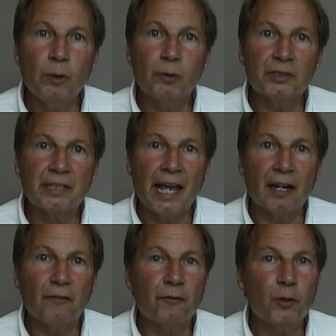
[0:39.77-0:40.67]
We will
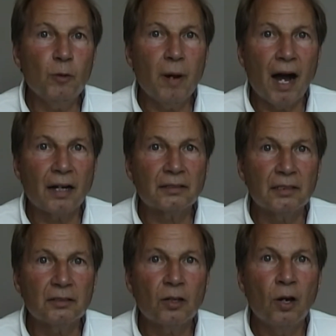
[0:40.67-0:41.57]
scan a few
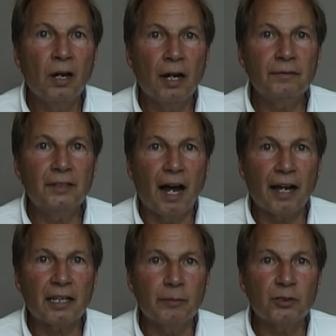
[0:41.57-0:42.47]
boxes of
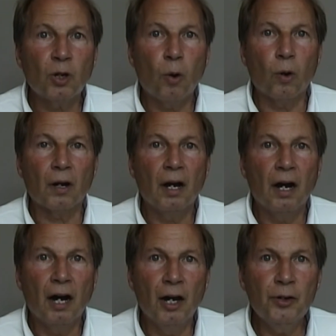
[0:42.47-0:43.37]
documents or
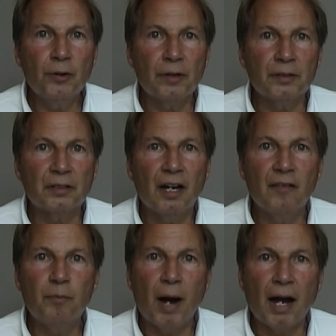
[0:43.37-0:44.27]
hundreds
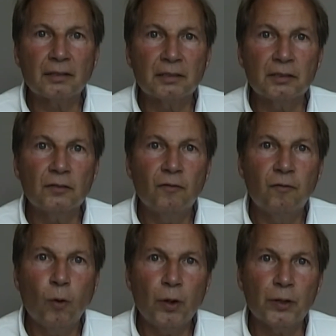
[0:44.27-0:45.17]
of boxes
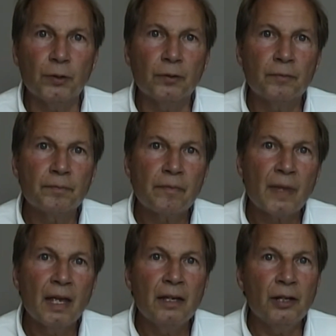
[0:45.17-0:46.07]
for you,
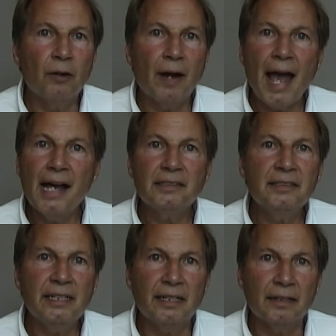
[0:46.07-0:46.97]
you know,
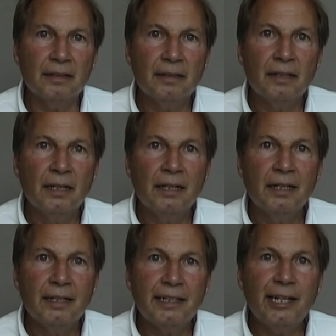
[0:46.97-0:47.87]
as needed.
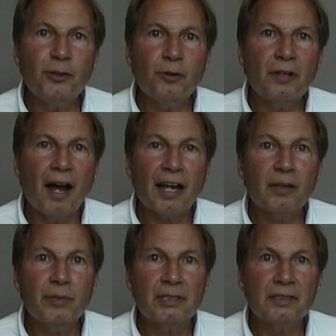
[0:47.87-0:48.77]
Get your
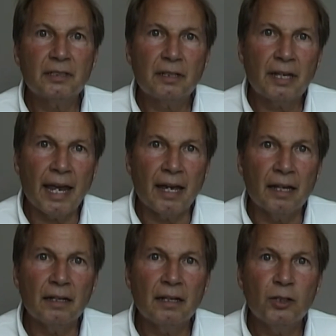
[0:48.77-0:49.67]
documents
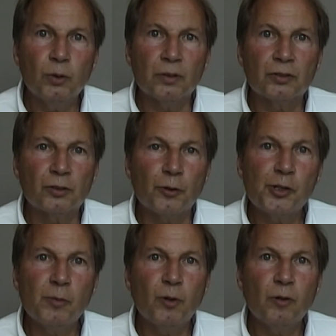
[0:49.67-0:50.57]
scanned to a
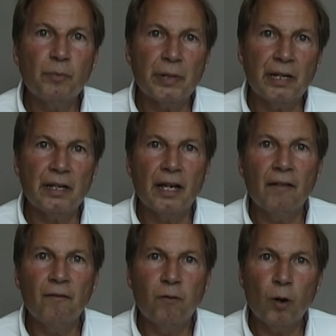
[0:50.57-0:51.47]
searchable
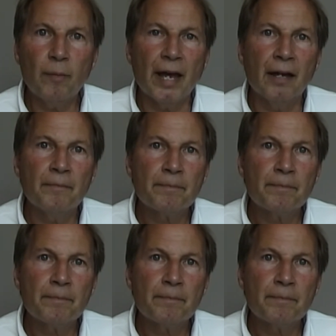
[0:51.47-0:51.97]
PDF format.